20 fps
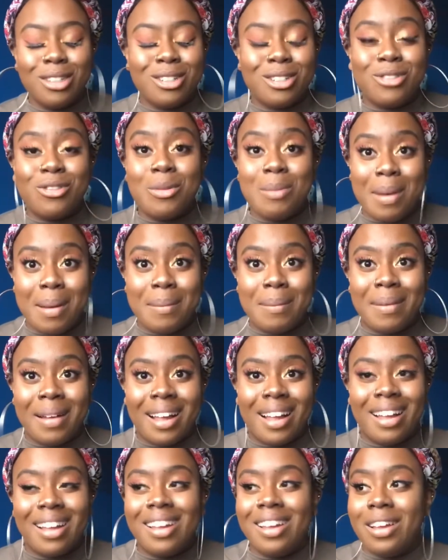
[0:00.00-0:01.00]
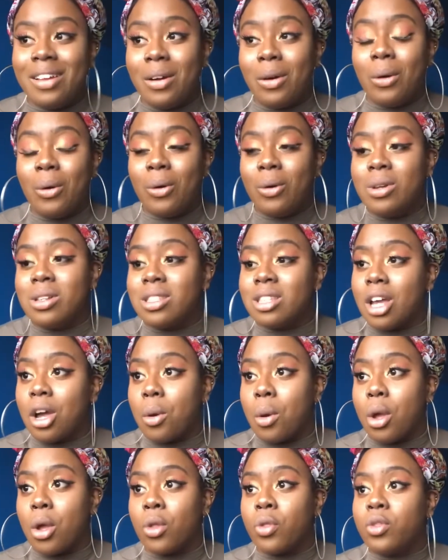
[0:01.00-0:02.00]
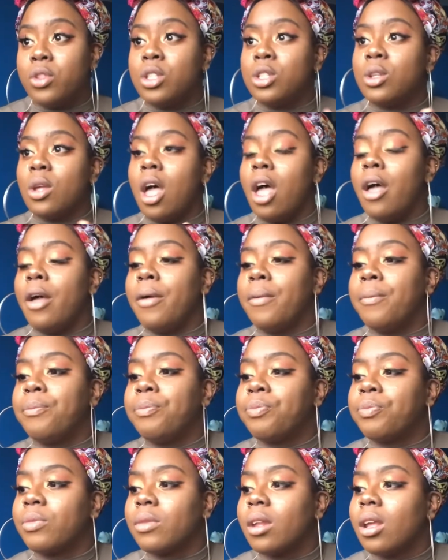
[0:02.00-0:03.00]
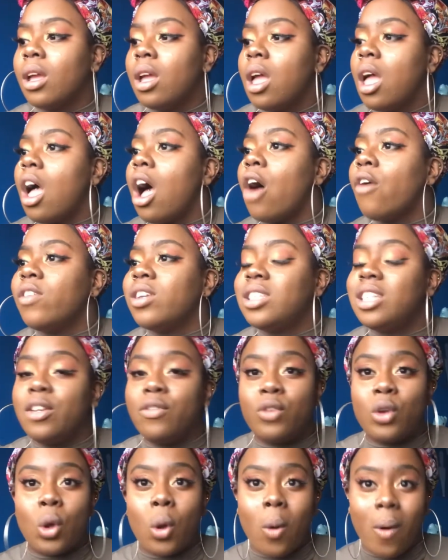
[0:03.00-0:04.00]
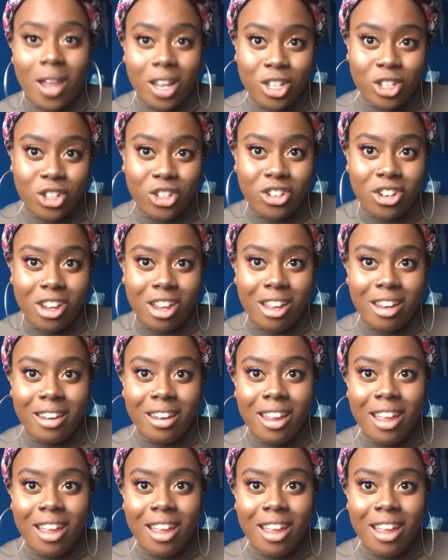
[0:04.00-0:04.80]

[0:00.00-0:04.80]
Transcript: Just remember. Also, I received a question